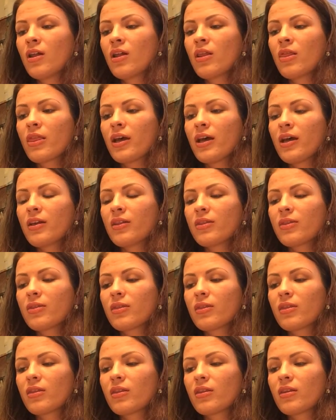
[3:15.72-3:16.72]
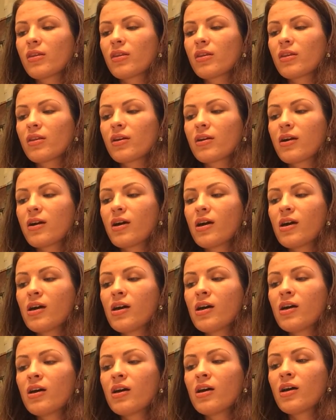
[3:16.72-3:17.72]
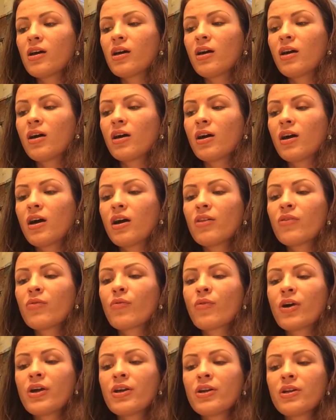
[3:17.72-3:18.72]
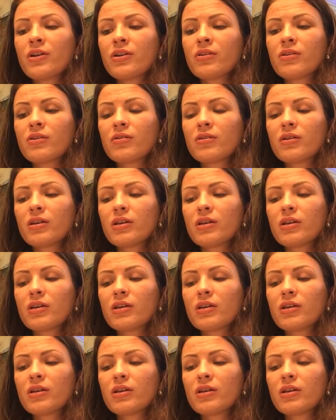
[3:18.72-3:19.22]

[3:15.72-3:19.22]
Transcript: that Kant writing